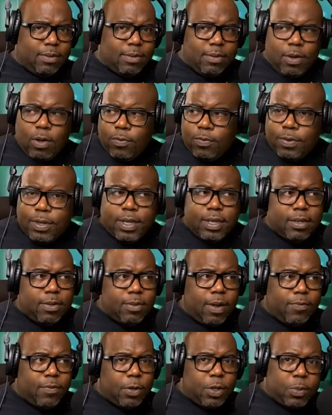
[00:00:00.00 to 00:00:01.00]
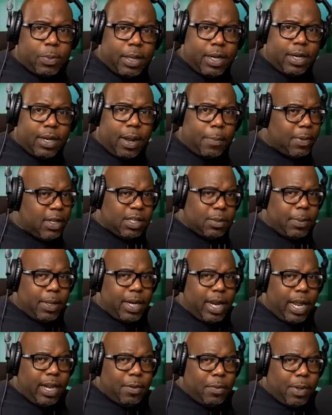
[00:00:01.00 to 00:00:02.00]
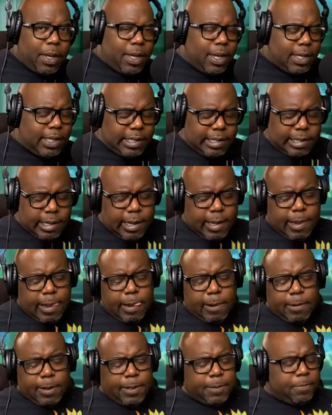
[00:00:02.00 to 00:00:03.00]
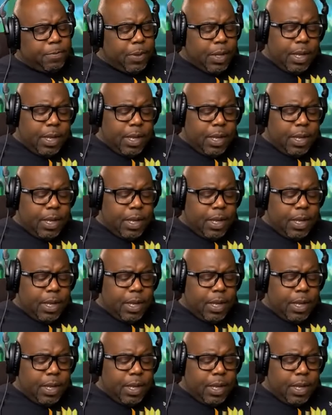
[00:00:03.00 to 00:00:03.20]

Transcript: Hopefully. Do I have to explain it? I'm going to explain it anyway, guys. All right?